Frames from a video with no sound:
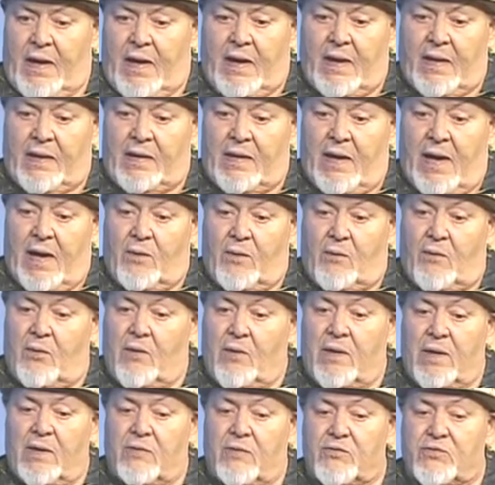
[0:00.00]
And I will
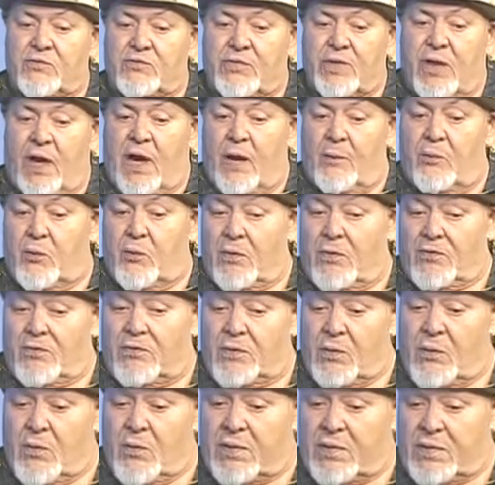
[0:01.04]
never stop when
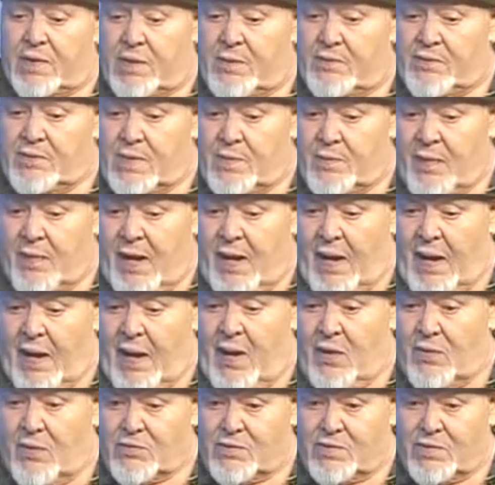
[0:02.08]
someone comes to my
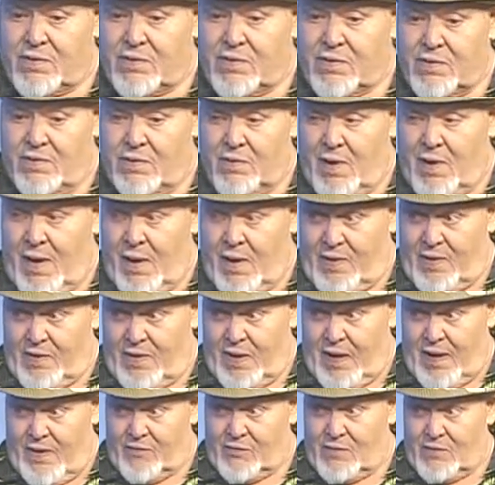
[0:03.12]
house and
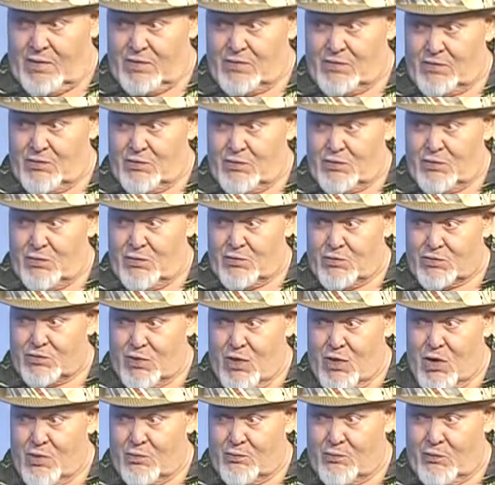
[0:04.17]
they have to listen to a
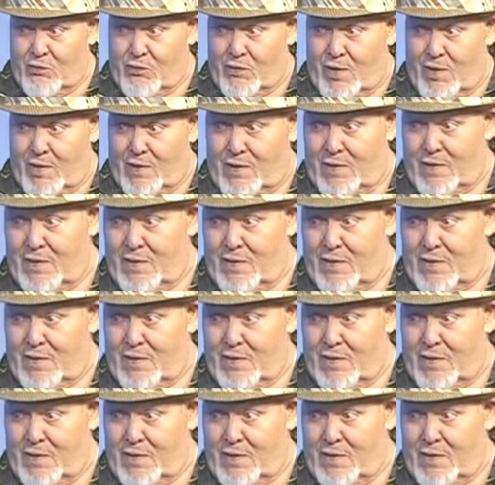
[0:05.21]
song before they leave.